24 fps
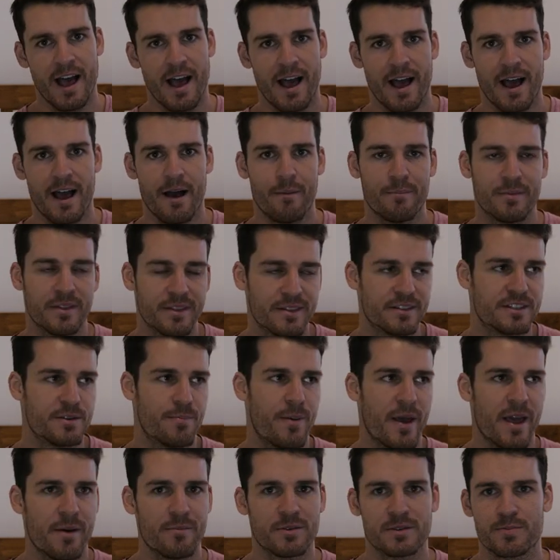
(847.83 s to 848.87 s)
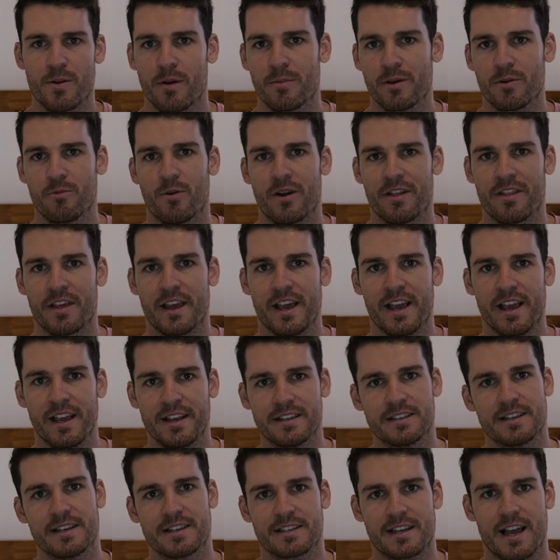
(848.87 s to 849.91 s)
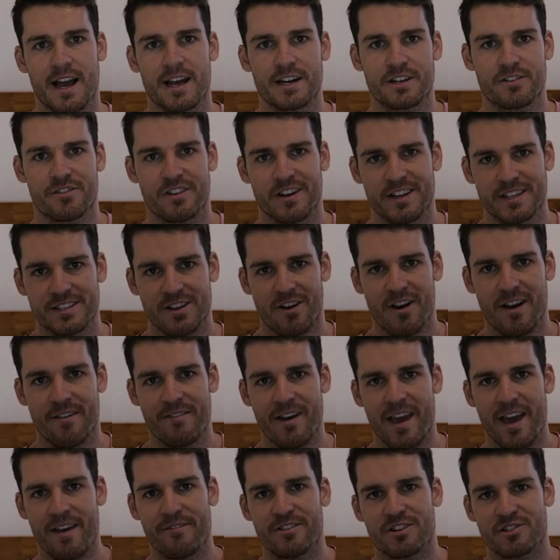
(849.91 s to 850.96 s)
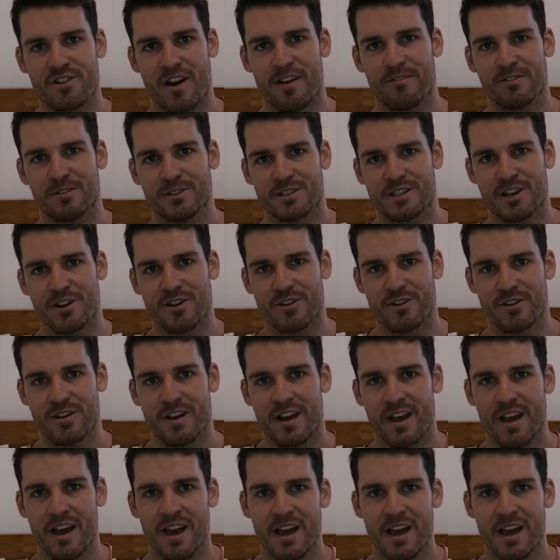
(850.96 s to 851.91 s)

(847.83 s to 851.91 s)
Um, Japan was probably one of the easiest countries I've ever traveled to